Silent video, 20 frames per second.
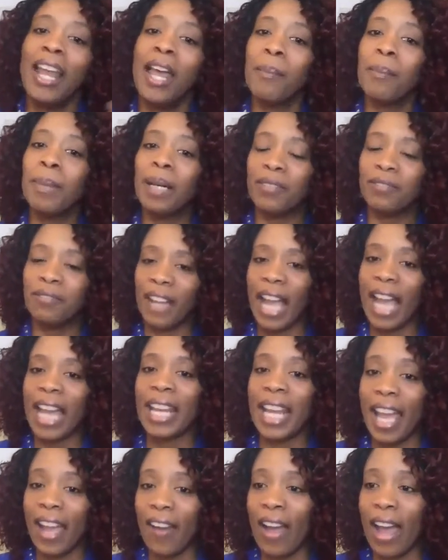But
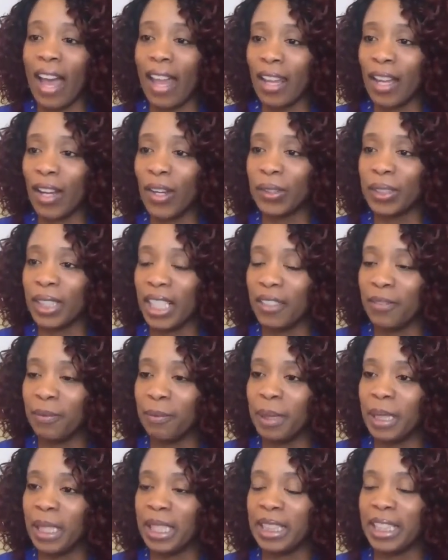find out how long they've
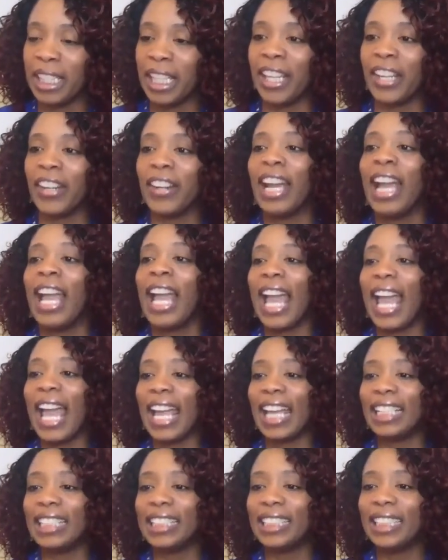been there,
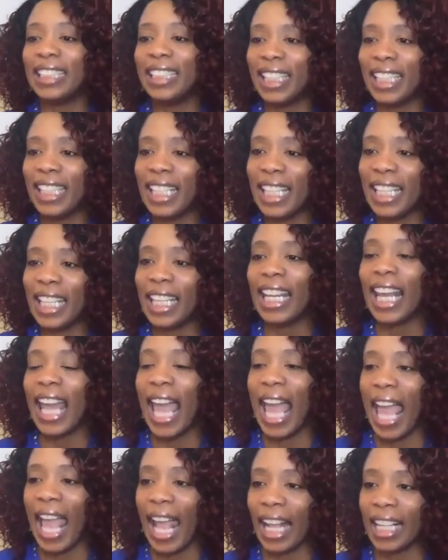and then
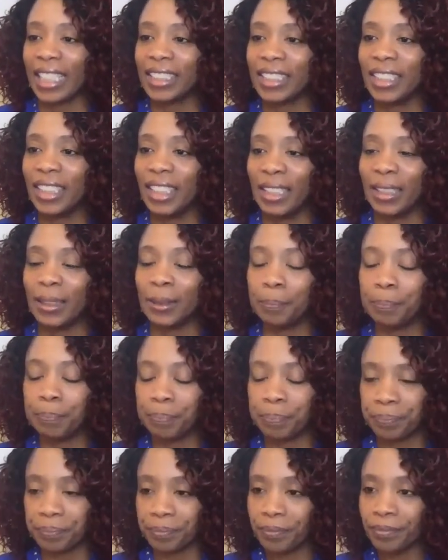ask them,
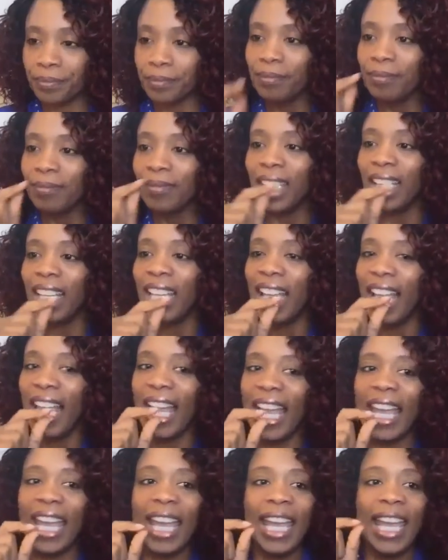
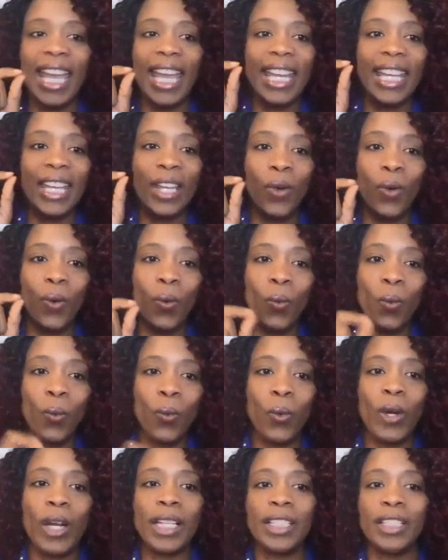and
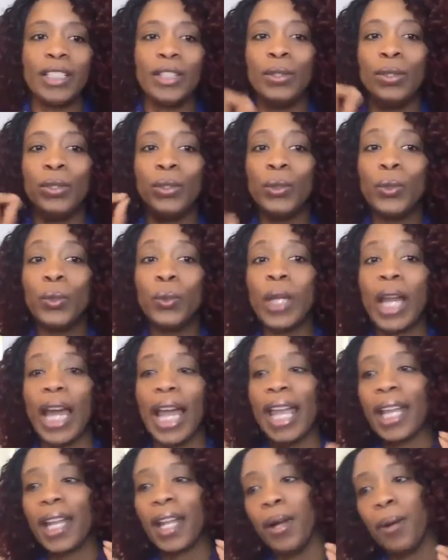what do you
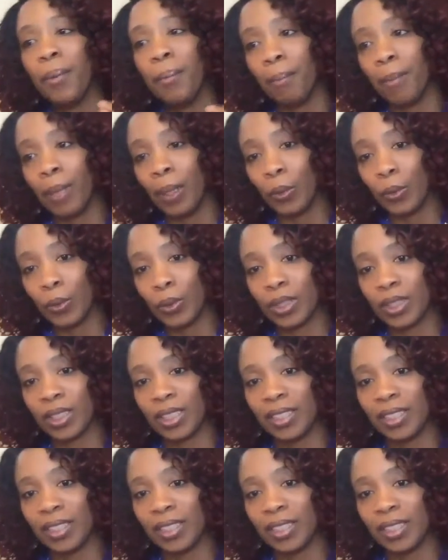like most